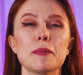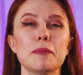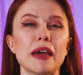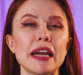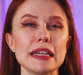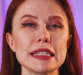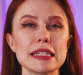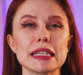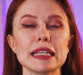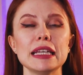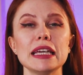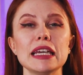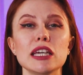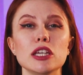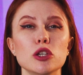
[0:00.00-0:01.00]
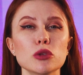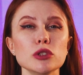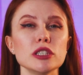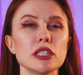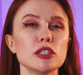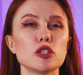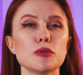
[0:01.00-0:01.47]
Basically, you
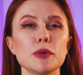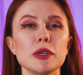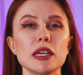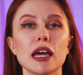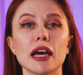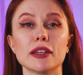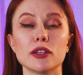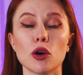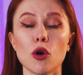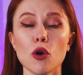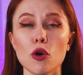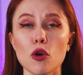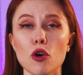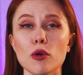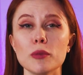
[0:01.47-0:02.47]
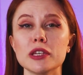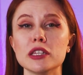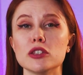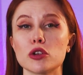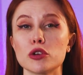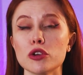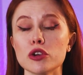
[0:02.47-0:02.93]
need to be at home in
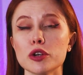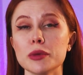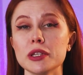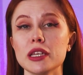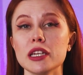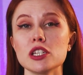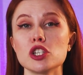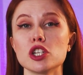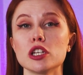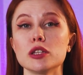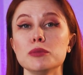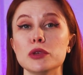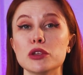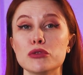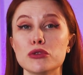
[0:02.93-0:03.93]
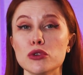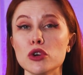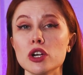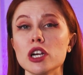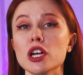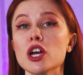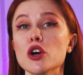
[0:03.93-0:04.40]
your crew accommodation
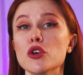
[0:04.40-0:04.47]
before